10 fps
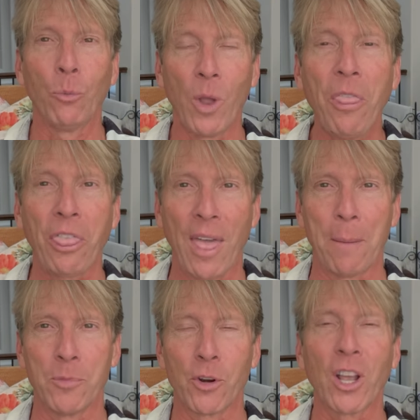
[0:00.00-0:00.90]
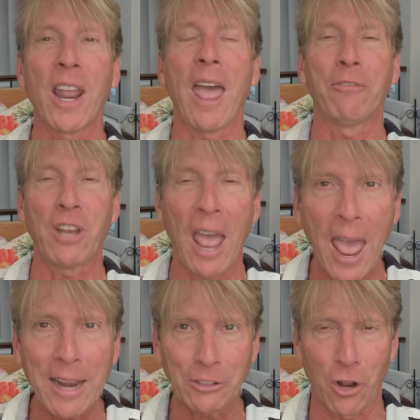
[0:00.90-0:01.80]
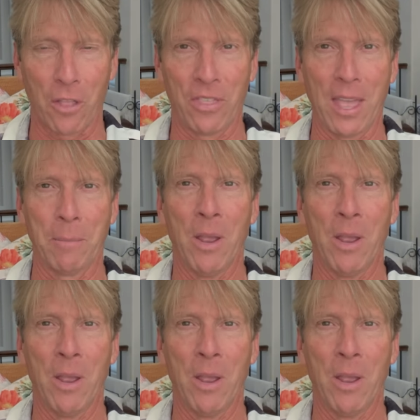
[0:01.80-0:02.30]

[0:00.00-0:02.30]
with them. You're going to have to act on them.